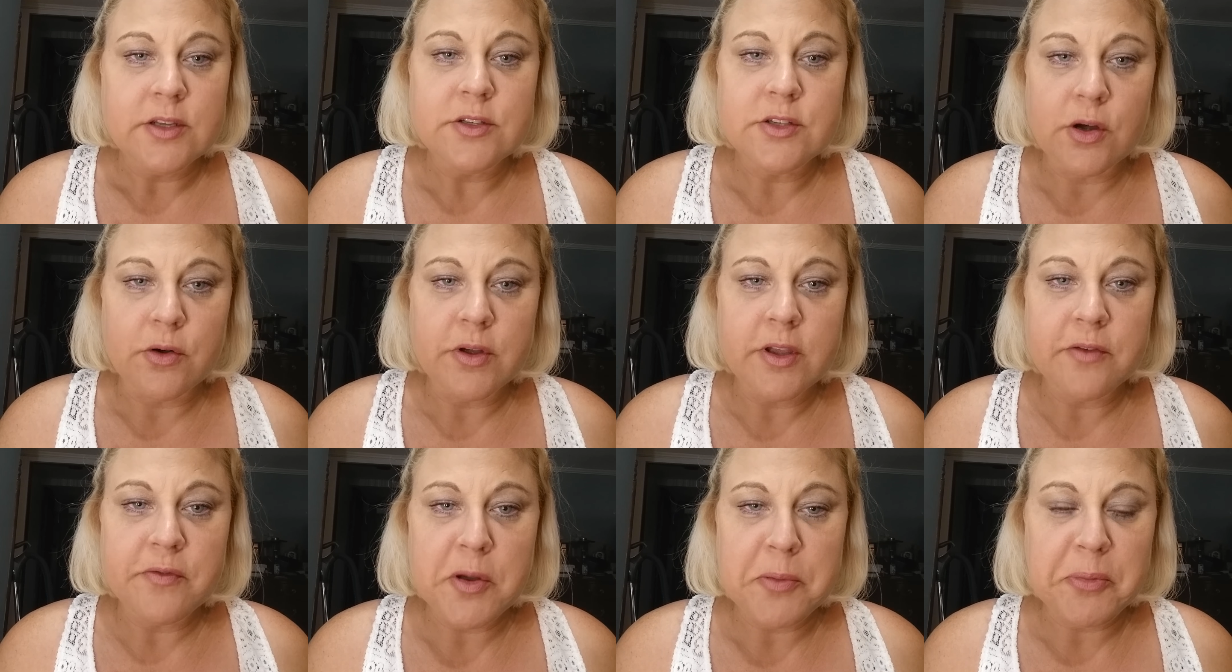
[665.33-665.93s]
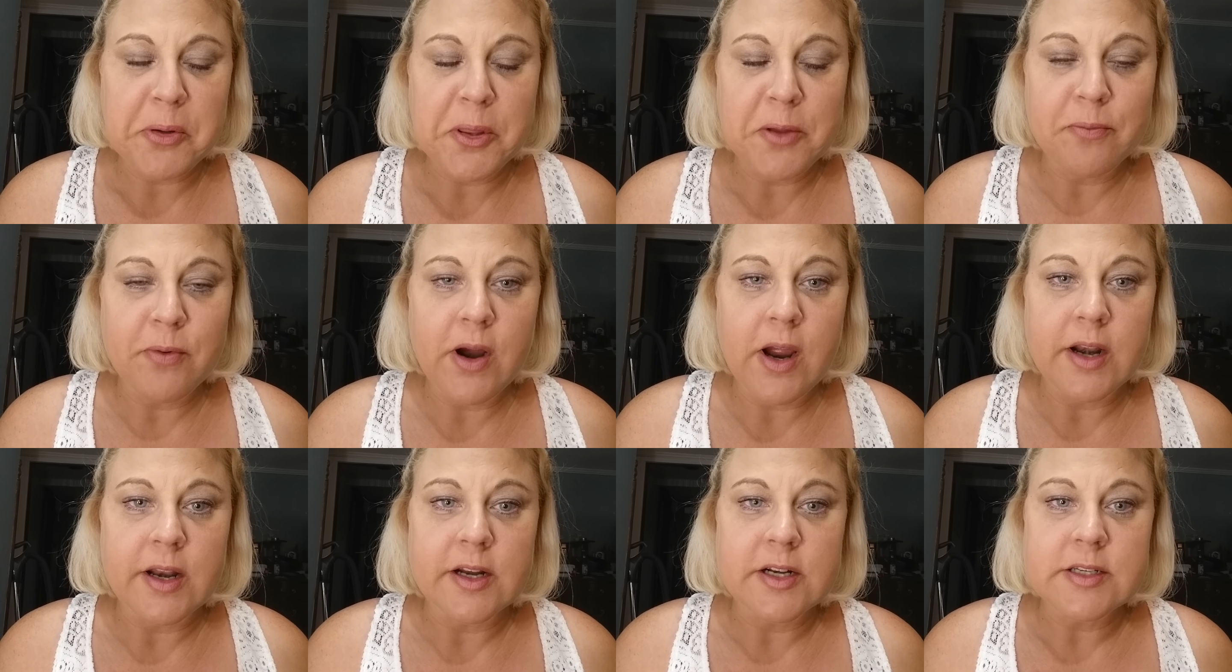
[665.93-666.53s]
Don't give up on the
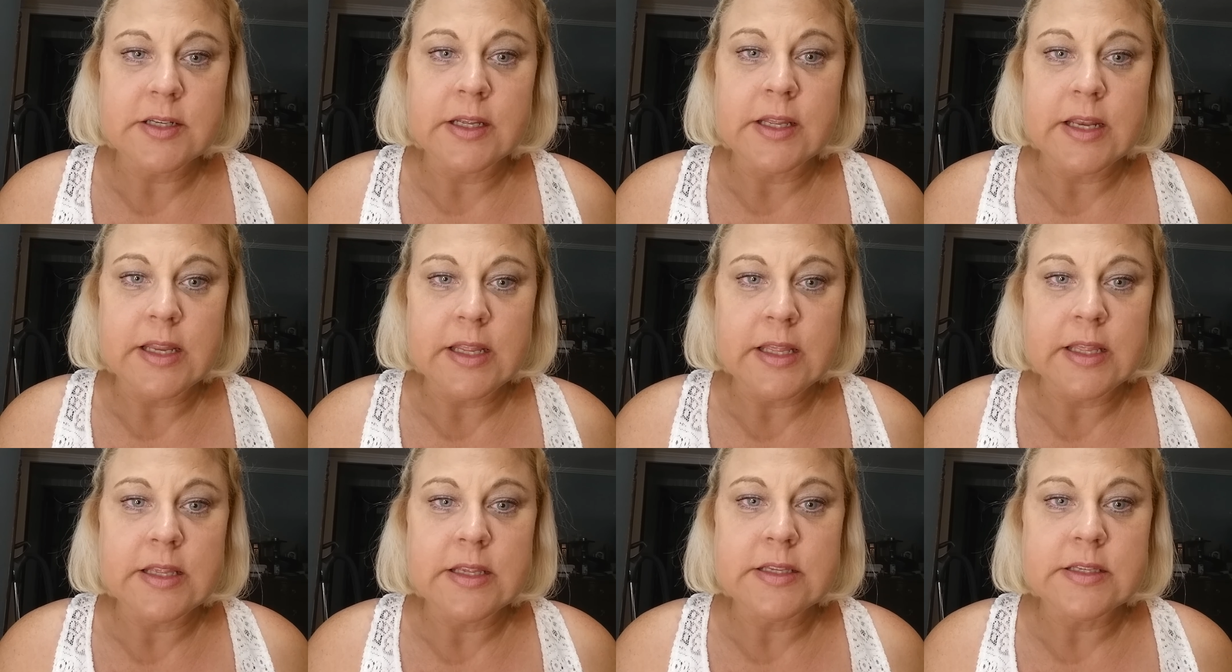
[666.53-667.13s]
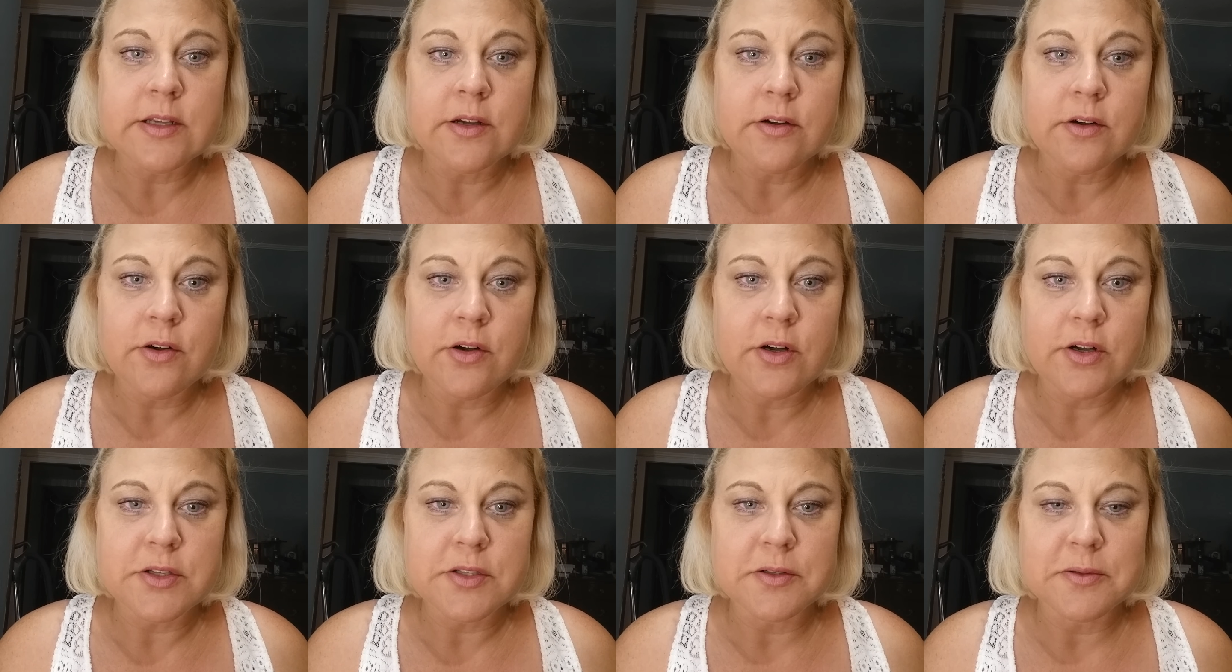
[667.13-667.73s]
product. It is
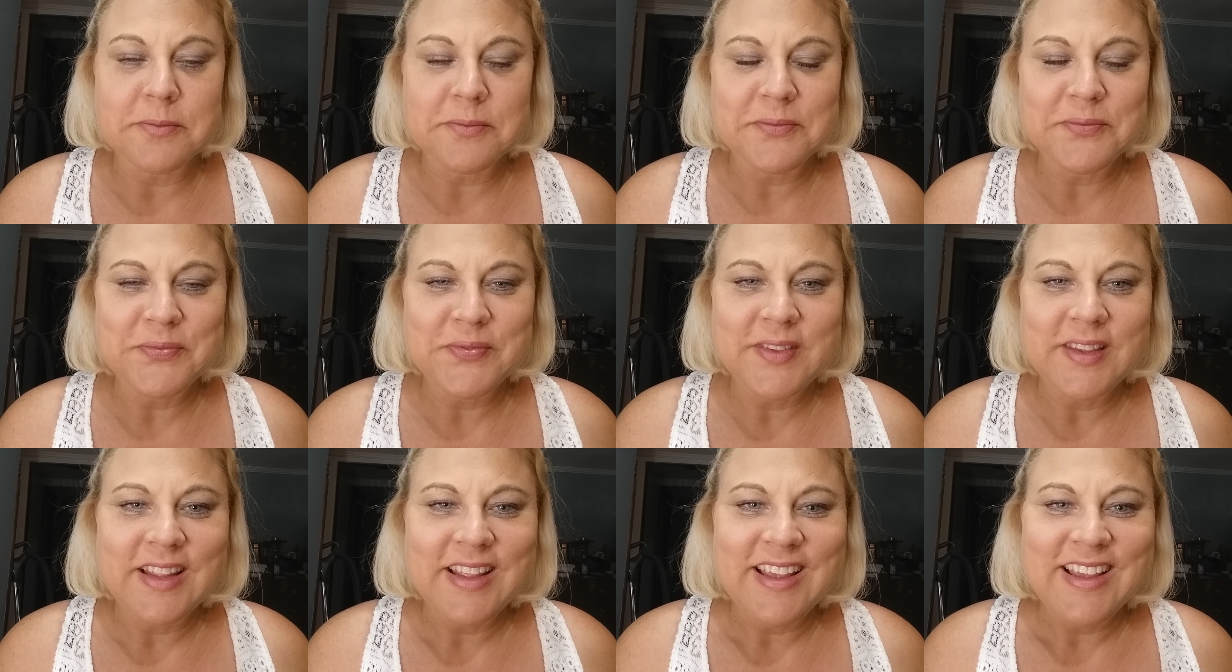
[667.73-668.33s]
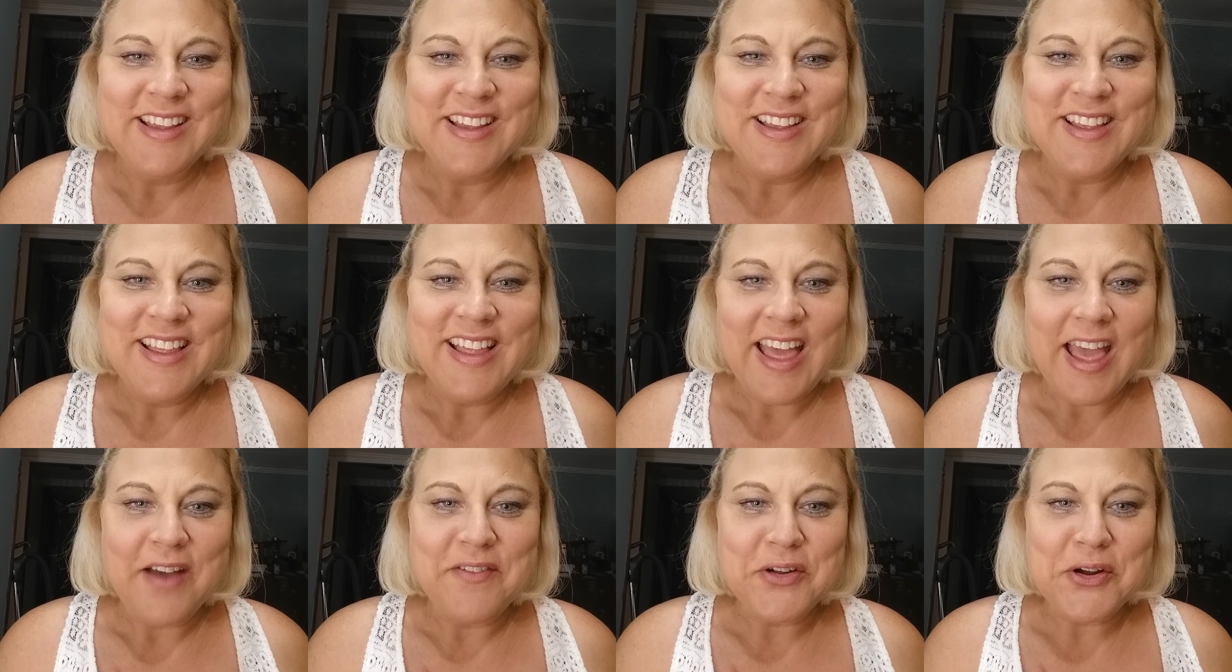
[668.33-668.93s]
awesome.
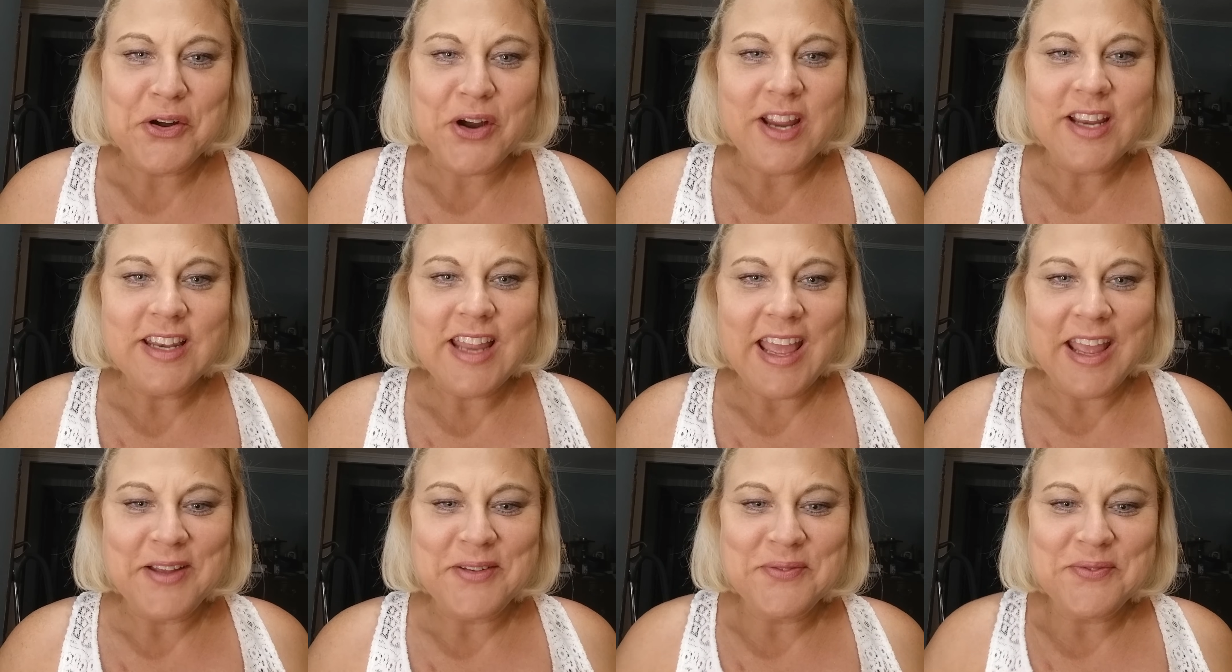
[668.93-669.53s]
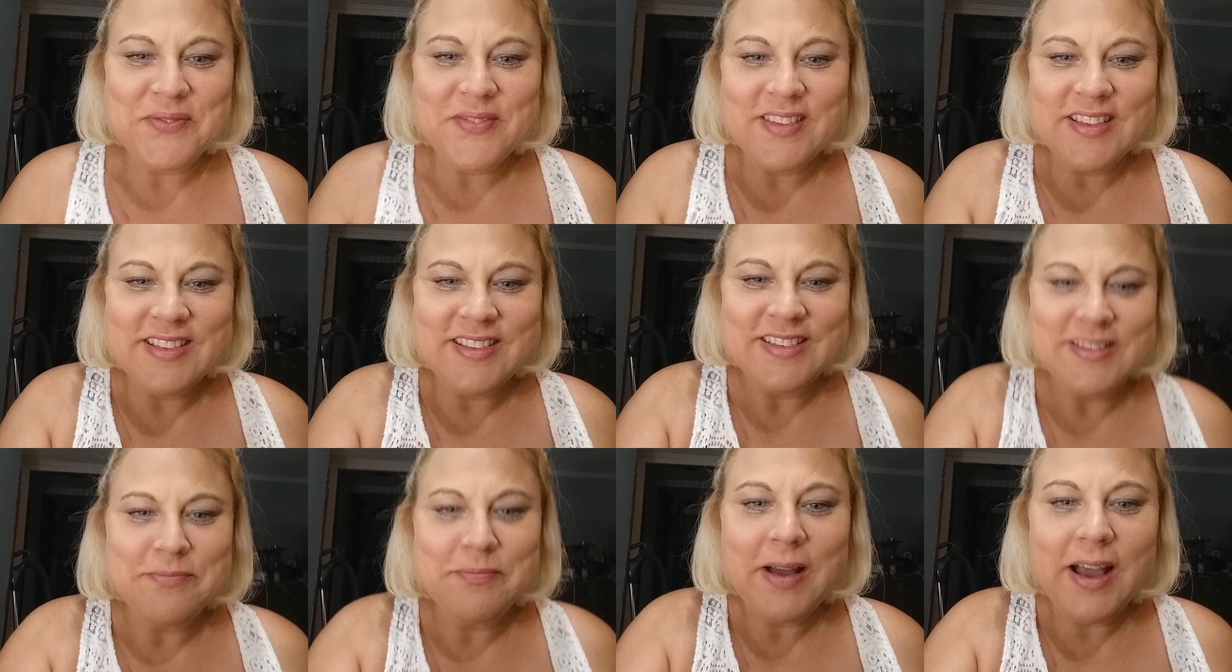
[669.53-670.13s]
Have a great day.
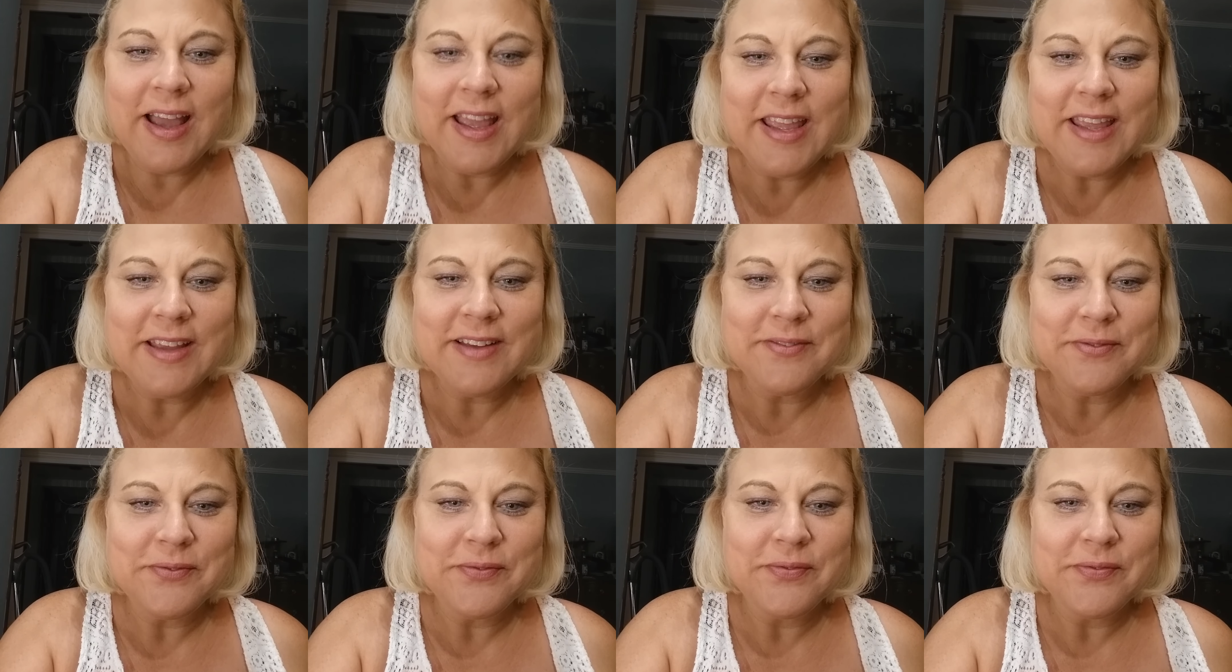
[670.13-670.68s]
Bye.